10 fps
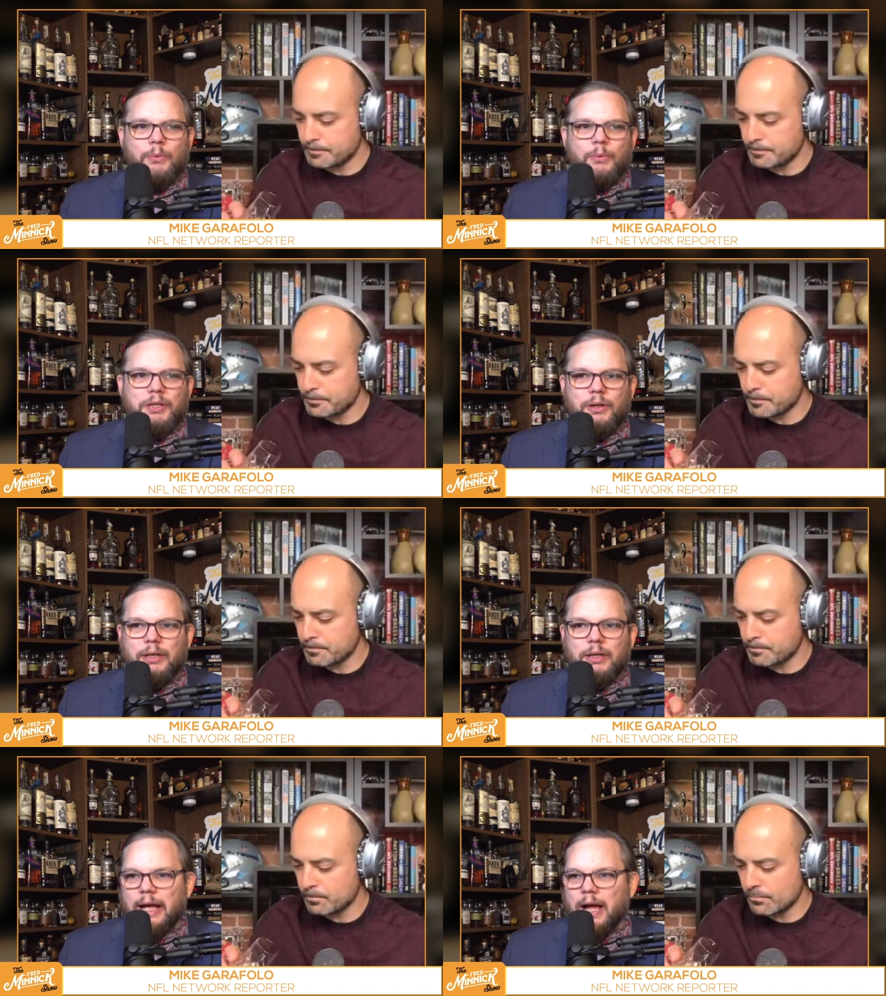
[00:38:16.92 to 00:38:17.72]
Speaker 1: I wish you
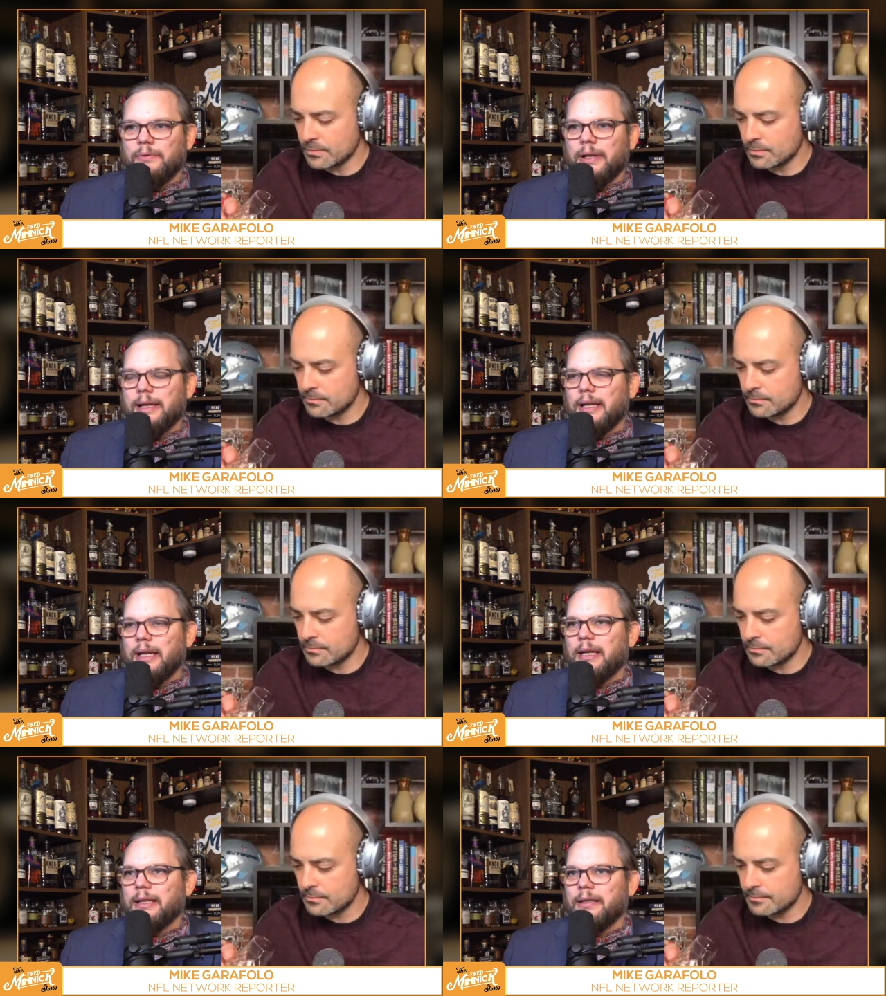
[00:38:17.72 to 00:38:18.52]
could have like
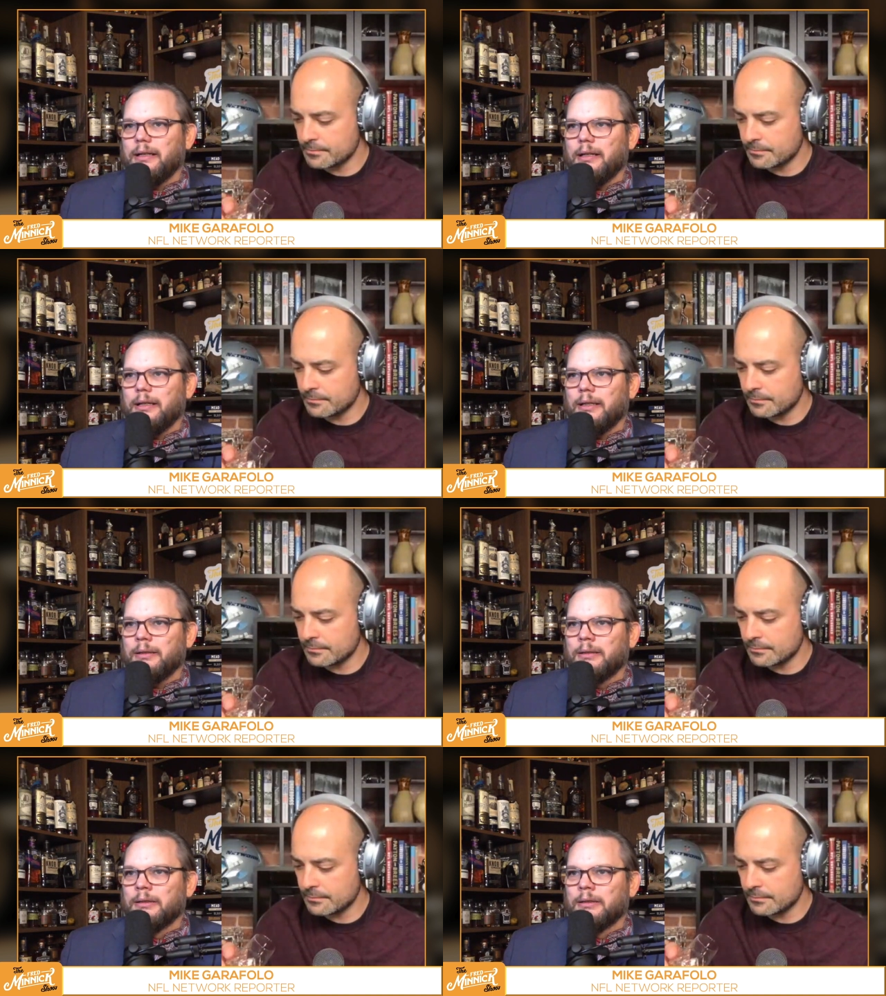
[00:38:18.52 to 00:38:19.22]
a uh,